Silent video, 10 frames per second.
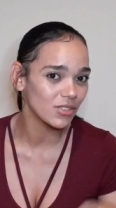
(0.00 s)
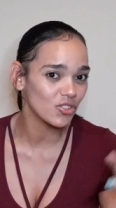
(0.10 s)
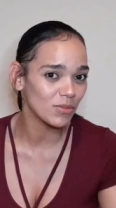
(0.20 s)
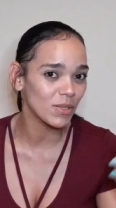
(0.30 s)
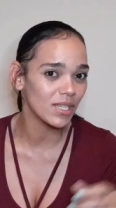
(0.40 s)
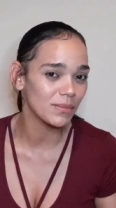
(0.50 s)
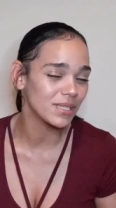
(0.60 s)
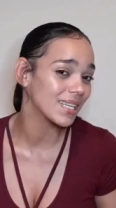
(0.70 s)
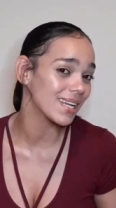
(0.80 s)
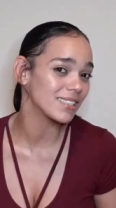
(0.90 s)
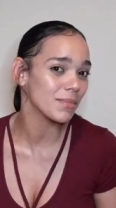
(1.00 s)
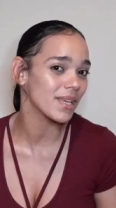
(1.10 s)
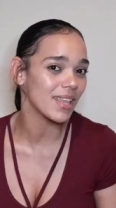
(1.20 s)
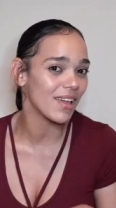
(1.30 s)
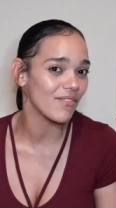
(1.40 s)
strip club tonight to
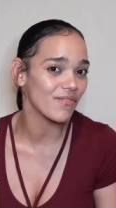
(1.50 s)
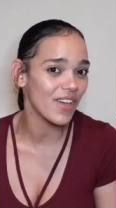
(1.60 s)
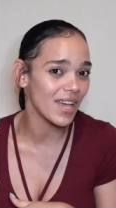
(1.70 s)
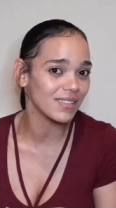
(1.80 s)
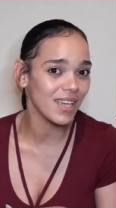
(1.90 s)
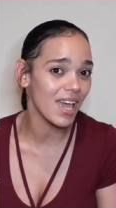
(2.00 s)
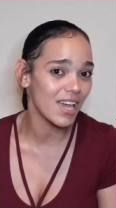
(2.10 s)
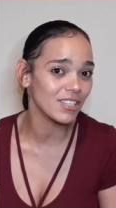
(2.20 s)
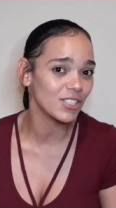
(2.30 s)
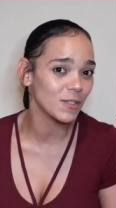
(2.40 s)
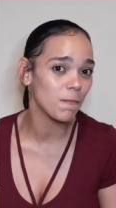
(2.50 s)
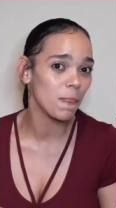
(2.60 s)
make that fast cash,